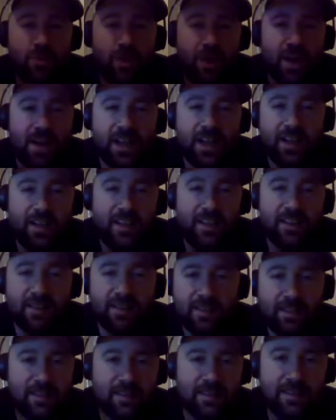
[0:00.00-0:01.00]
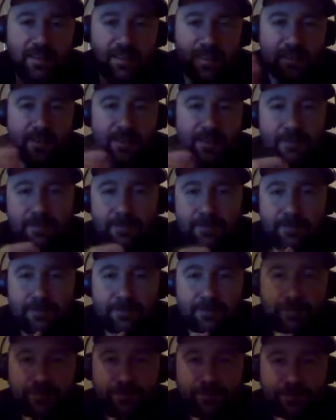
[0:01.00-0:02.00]
ever since I was a kid, he's been our
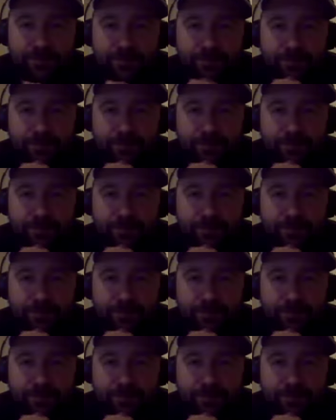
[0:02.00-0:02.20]
captain, right?